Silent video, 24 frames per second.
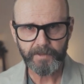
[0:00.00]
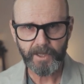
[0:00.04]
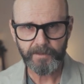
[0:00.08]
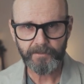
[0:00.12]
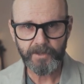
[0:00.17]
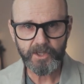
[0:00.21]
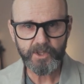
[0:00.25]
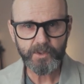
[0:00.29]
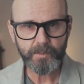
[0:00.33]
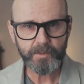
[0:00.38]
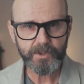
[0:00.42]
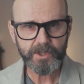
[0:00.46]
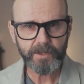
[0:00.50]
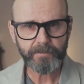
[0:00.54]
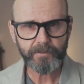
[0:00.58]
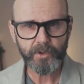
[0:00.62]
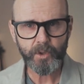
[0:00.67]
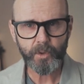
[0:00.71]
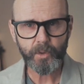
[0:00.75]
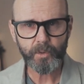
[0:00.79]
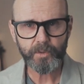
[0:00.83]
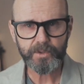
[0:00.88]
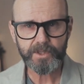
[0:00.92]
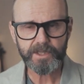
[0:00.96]
This was, of
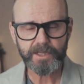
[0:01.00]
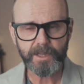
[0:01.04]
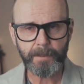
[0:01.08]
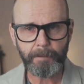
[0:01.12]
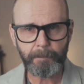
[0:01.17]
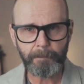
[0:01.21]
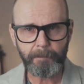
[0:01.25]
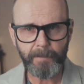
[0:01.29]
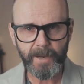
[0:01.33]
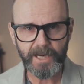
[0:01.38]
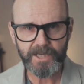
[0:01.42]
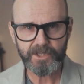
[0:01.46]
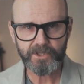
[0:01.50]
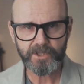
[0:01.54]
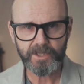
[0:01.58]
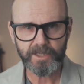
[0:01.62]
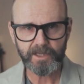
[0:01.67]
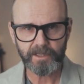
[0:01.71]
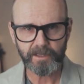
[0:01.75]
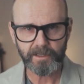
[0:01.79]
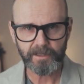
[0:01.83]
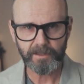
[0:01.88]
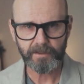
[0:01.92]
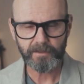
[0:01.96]
course, the
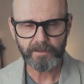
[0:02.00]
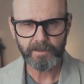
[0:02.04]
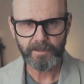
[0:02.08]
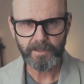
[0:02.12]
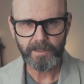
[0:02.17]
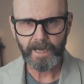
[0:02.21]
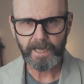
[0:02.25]
masculine.